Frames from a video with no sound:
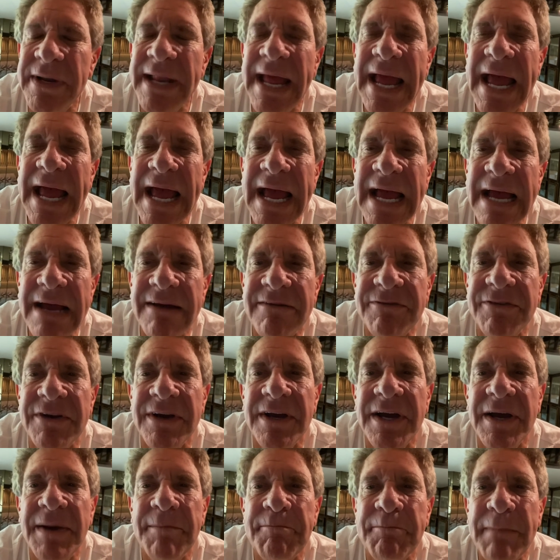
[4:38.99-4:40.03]
to have
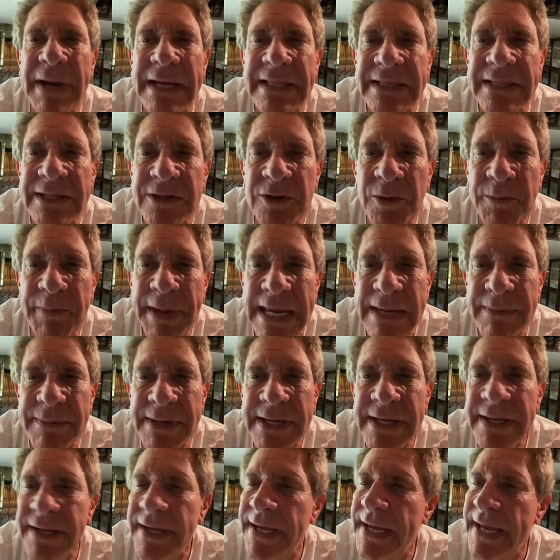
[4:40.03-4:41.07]
my little
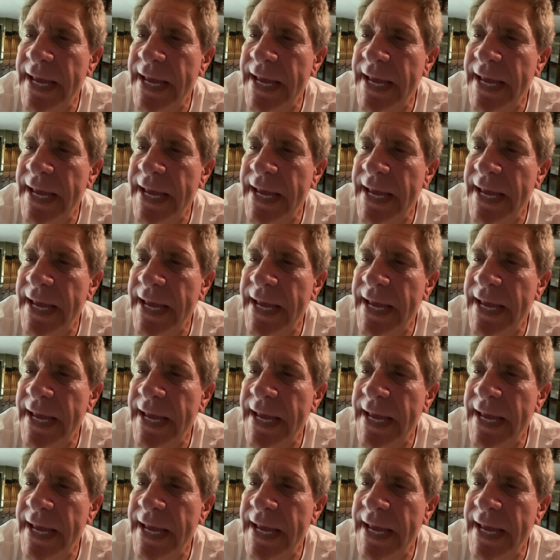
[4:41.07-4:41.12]
baby.